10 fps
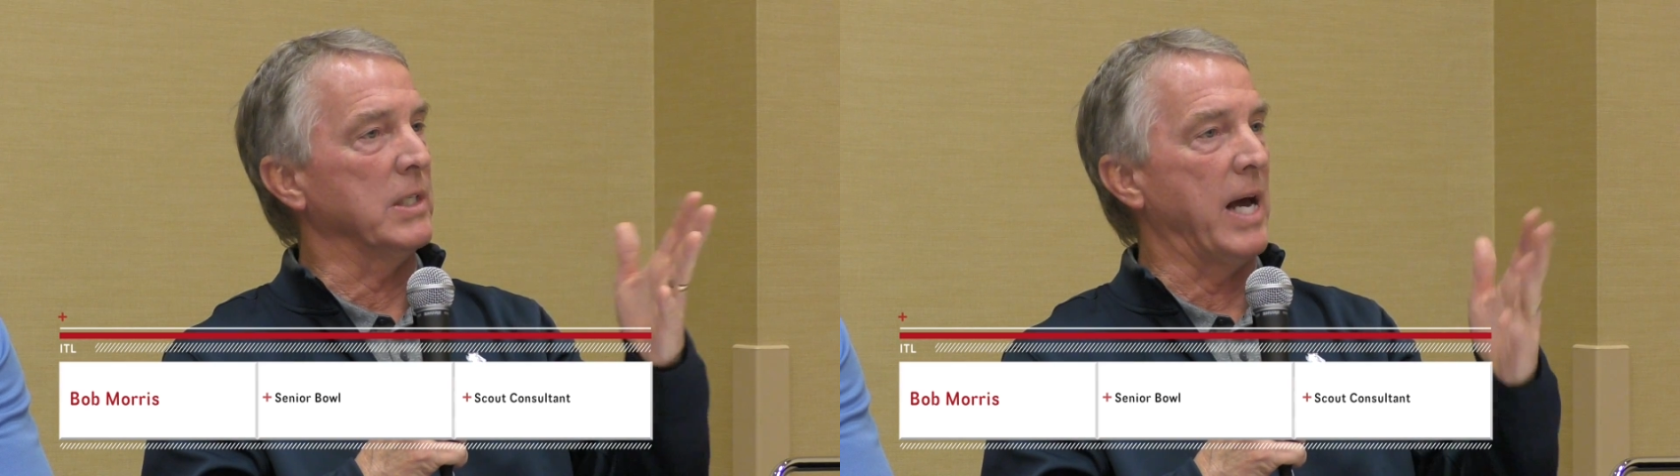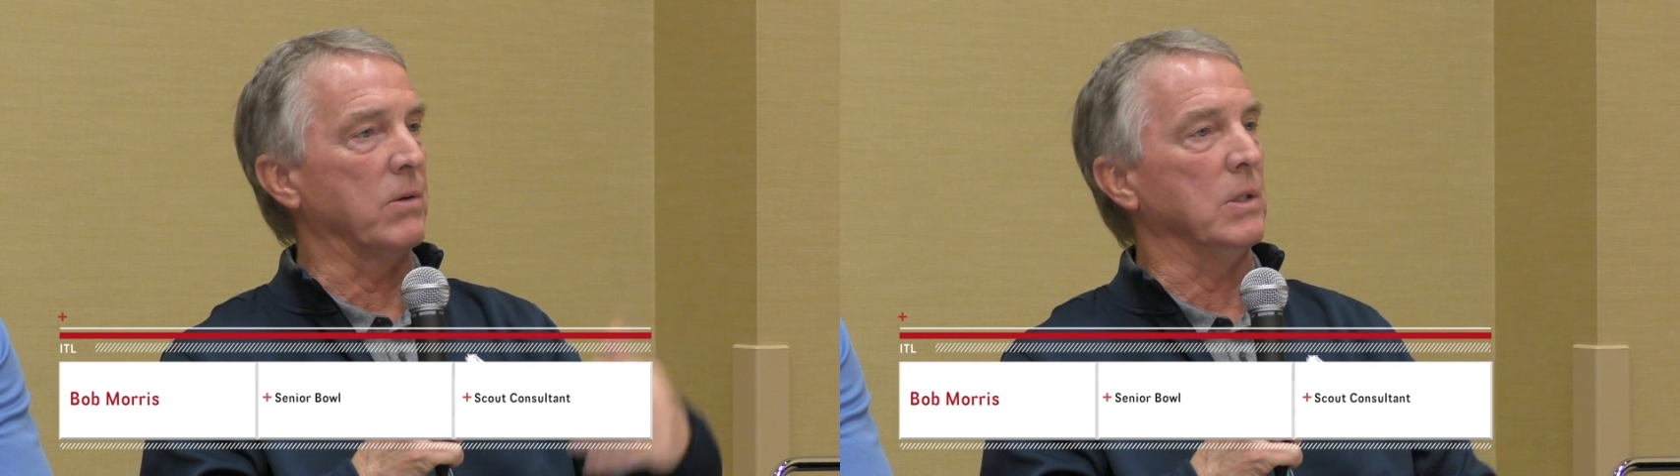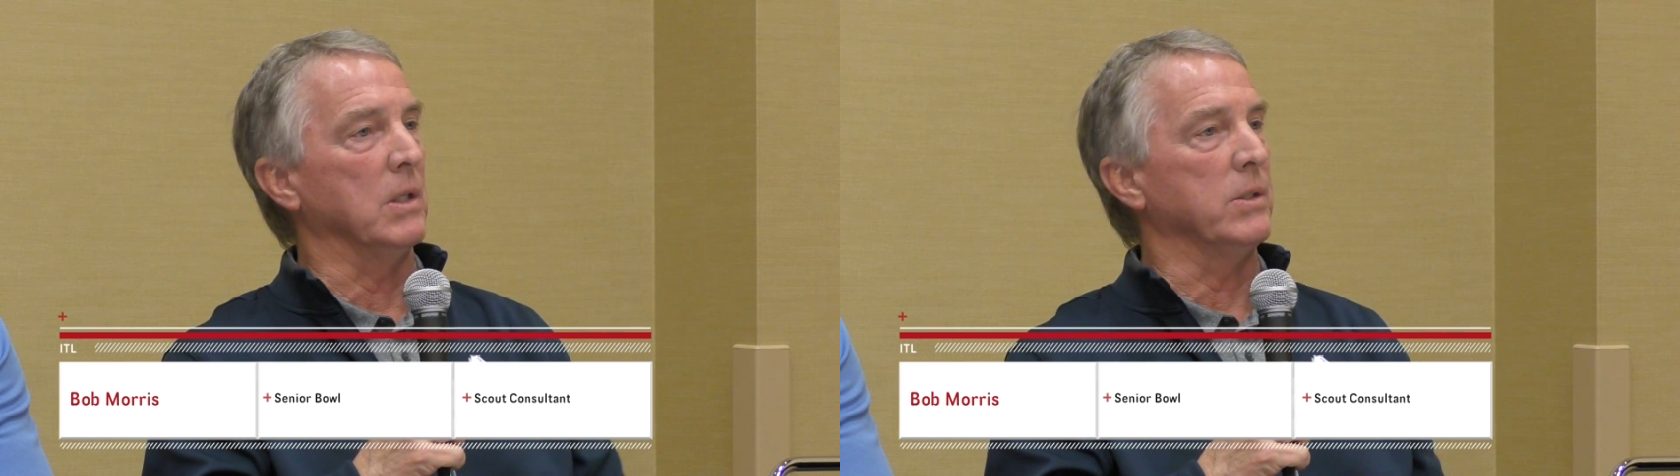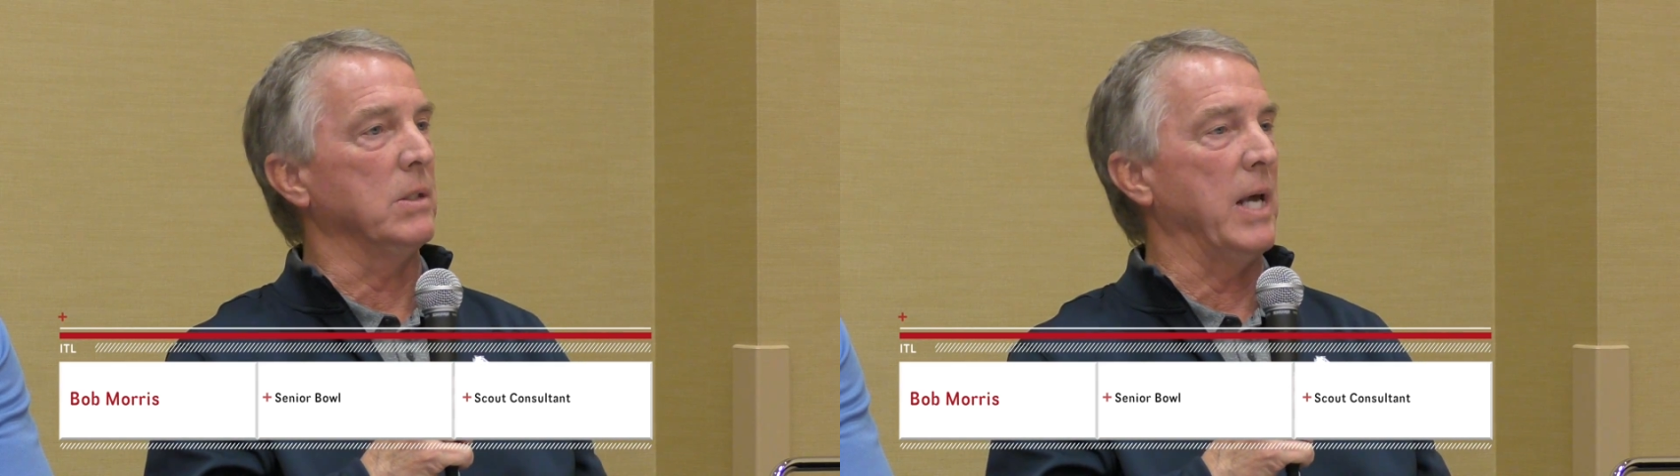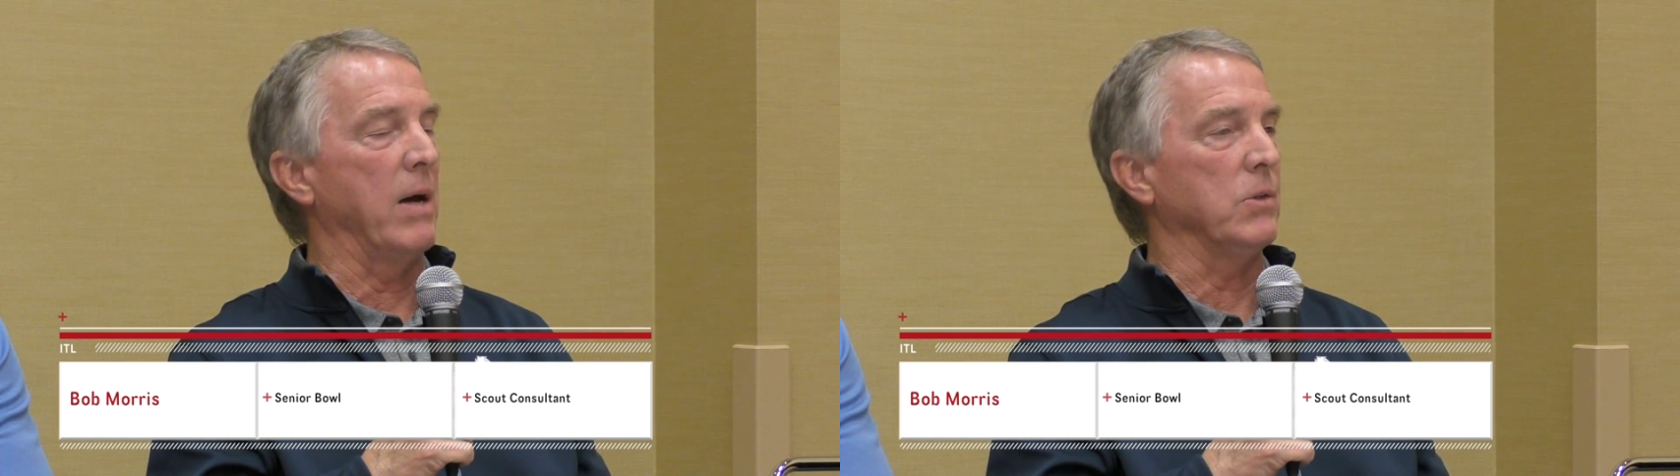us out to
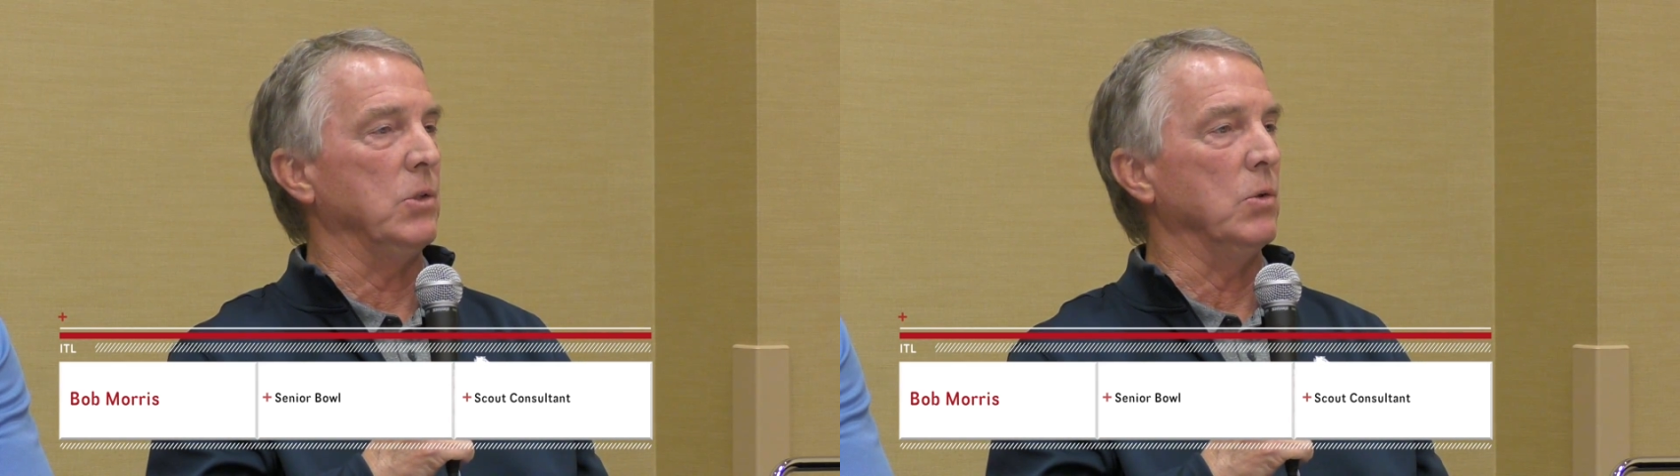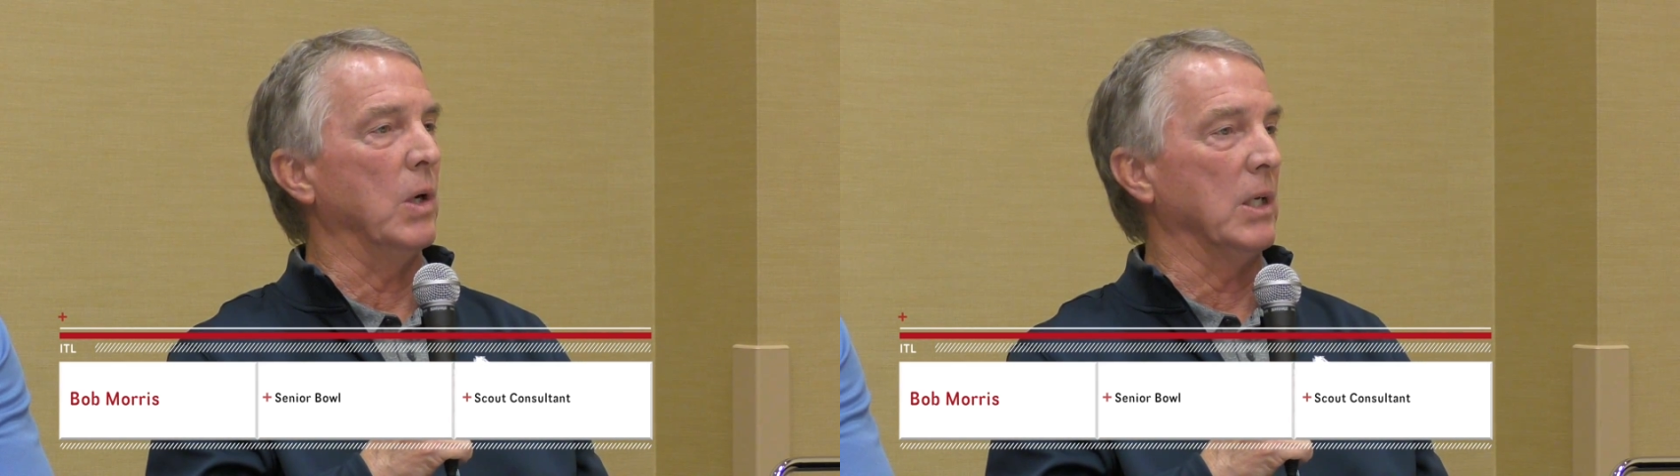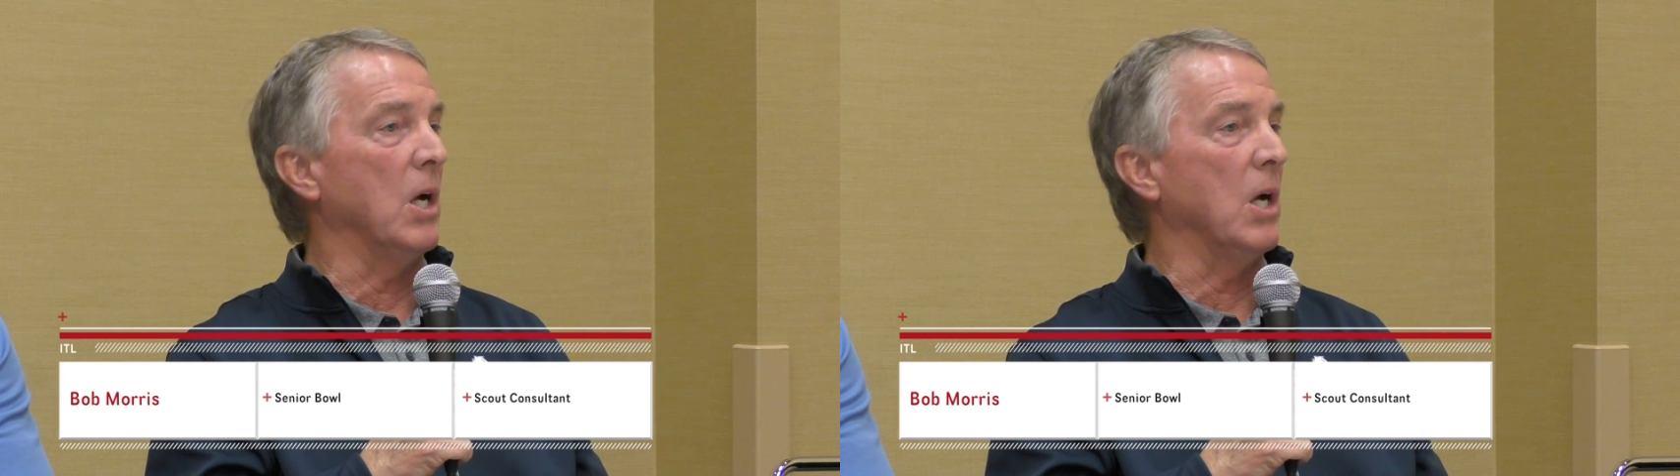out to a uh,